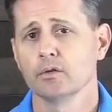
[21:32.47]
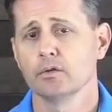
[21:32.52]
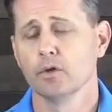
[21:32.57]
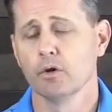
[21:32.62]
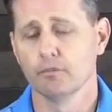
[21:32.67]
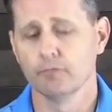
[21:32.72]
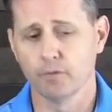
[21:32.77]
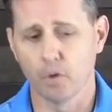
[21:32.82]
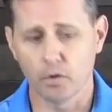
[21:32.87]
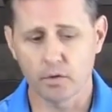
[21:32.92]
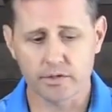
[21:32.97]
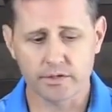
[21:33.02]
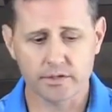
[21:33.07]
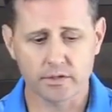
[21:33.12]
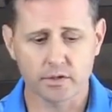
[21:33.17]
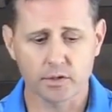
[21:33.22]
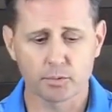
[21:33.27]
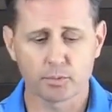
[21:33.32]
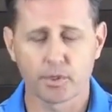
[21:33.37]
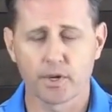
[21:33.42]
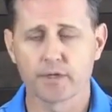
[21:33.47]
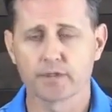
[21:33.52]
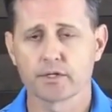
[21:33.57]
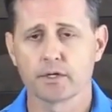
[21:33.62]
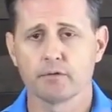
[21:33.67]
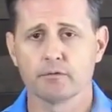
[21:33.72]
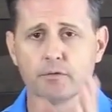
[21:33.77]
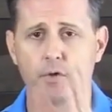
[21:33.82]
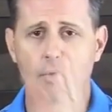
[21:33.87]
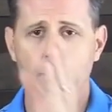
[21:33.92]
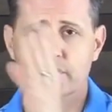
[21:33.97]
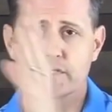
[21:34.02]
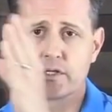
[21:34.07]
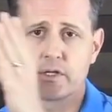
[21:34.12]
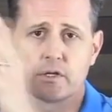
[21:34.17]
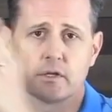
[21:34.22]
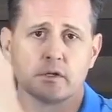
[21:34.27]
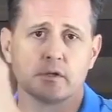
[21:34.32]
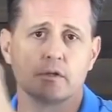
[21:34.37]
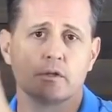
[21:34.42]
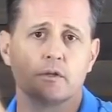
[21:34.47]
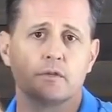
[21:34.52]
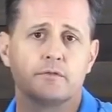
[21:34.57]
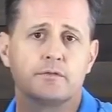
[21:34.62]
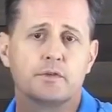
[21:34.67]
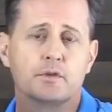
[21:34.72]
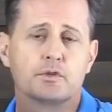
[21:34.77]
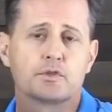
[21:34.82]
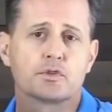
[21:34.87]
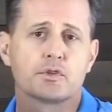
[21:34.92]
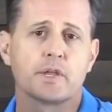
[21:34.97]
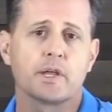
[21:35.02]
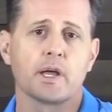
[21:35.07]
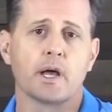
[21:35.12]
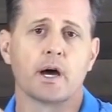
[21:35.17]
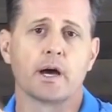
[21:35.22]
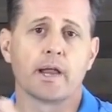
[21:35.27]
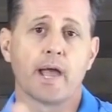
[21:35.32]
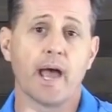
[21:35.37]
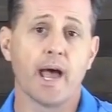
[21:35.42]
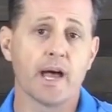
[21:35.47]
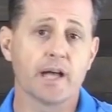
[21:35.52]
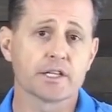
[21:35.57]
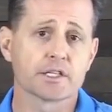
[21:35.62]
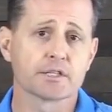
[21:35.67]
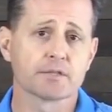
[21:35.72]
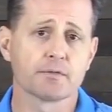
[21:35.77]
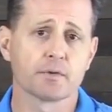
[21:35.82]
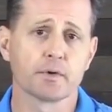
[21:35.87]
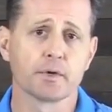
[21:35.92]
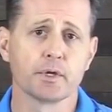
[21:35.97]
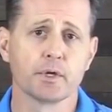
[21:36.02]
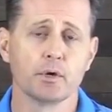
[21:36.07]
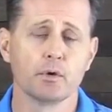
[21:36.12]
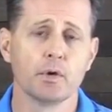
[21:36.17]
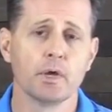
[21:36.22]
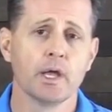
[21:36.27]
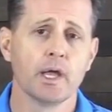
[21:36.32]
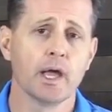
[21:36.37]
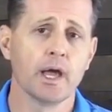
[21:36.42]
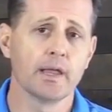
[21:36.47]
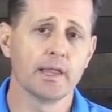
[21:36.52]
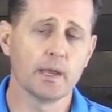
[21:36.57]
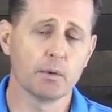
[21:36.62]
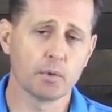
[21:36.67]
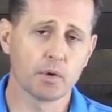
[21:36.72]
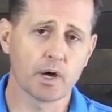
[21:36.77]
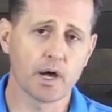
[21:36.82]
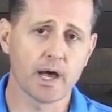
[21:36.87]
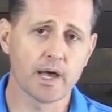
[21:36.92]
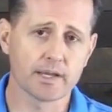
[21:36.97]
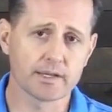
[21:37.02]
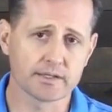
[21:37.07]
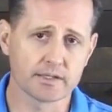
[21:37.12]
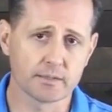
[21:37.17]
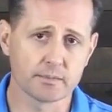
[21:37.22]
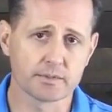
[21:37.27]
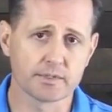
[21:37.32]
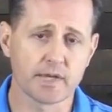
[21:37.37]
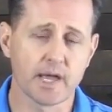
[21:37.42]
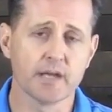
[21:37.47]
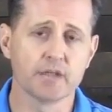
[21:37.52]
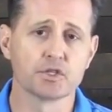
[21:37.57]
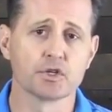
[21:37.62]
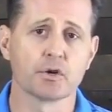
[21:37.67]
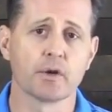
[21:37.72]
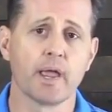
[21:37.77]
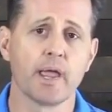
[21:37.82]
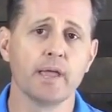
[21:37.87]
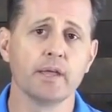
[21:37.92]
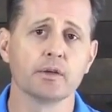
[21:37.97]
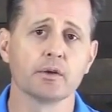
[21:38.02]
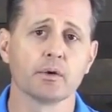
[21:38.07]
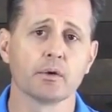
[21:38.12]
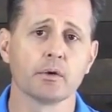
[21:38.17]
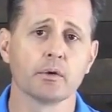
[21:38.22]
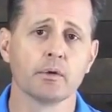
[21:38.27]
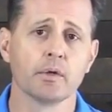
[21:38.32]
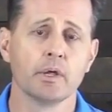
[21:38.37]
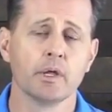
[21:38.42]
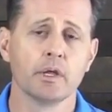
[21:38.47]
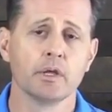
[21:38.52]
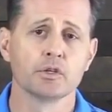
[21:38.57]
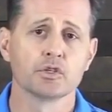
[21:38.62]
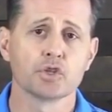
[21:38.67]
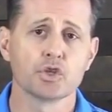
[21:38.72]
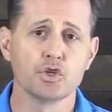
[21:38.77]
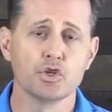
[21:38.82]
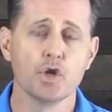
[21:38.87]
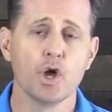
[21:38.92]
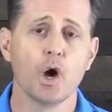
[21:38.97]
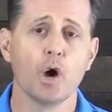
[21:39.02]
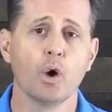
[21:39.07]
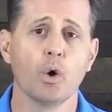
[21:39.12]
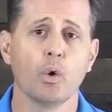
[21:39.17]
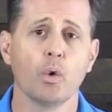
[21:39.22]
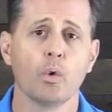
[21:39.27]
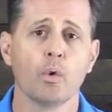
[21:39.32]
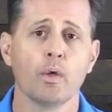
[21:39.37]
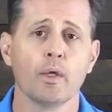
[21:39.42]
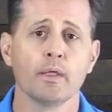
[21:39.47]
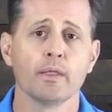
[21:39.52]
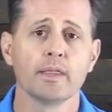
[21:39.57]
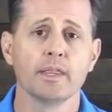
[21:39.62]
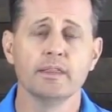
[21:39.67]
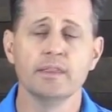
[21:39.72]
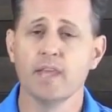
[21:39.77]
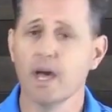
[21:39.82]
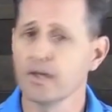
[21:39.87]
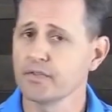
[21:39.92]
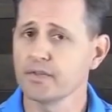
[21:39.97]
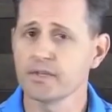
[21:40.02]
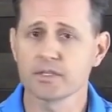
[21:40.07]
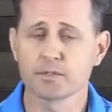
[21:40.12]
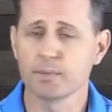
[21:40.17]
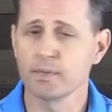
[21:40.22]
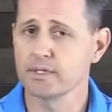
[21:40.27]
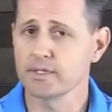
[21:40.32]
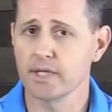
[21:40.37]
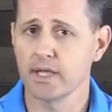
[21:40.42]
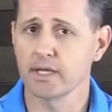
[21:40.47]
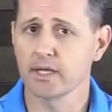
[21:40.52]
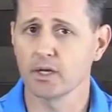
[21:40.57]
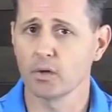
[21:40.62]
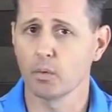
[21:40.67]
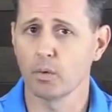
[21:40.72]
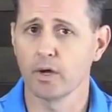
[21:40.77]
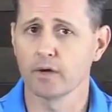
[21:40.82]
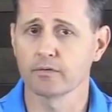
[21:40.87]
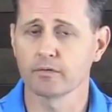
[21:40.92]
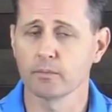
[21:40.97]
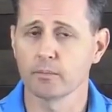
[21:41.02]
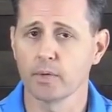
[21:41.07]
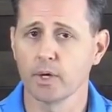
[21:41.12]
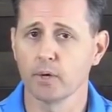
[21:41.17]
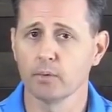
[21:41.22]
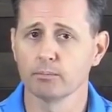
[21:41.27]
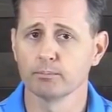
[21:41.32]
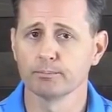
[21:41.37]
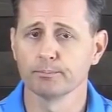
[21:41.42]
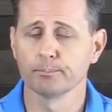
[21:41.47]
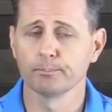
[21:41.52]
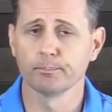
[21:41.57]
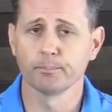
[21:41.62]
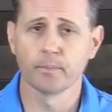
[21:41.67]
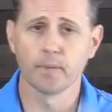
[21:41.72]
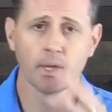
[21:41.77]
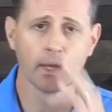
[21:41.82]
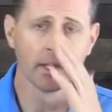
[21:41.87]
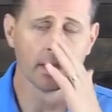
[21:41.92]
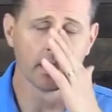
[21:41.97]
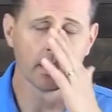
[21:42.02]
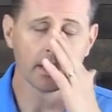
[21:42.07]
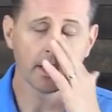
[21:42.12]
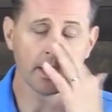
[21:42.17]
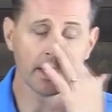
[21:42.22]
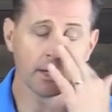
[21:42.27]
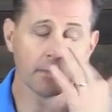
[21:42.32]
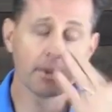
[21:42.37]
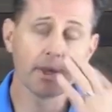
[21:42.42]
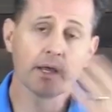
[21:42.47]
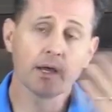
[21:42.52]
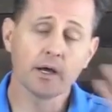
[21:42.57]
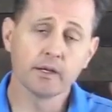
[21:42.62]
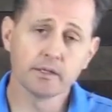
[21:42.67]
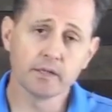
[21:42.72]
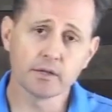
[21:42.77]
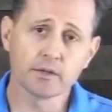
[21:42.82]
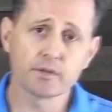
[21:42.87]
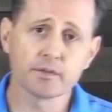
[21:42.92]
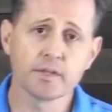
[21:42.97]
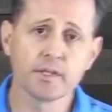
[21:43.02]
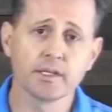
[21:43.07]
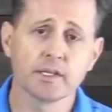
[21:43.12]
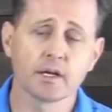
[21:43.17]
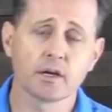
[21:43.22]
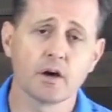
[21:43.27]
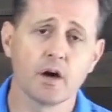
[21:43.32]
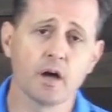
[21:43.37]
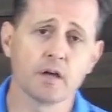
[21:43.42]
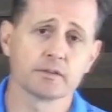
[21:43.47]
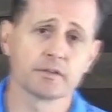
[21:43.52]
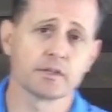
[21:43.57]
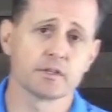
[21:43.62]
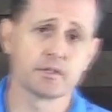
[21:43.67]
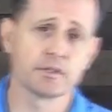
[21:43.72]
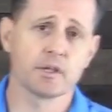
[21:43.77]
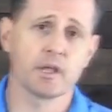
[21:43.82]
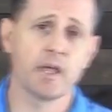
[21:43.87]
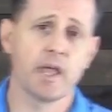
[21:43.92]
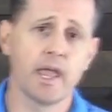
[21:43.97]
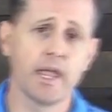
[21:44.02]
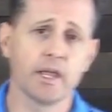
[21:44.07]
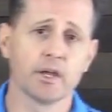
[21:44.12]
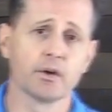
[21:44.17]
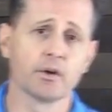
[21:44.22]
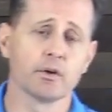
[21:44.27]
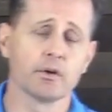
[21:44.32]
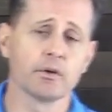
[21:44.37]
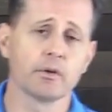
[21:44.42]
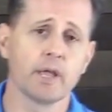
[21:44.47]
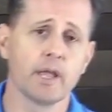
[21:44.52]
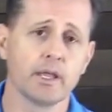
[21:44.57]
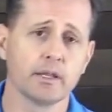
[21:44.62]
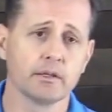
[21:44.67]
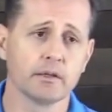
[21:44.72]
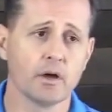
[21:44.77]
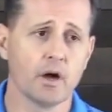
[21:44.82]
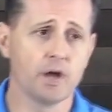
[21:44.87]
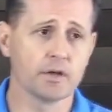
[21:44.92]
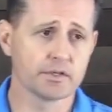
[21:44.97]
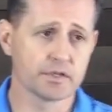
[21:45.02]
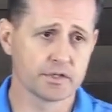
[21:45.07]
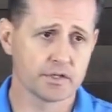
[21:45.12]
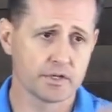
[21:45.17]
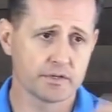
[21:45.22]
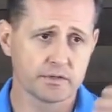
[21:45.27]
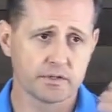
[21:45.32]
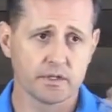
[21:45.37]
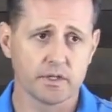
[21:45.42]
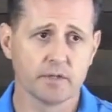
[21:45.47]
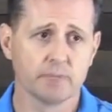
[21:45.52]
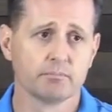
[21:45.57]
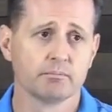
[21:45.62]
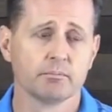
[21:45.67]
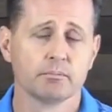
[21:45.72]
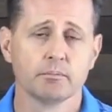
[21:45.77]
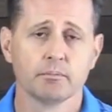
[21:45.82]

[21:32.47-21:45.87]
don't focus on the present, focus on the future that God has for you, and that will kind of subside your anger to know that nothing's been taken away from you. Anyway, another thing that causes anger and causes us to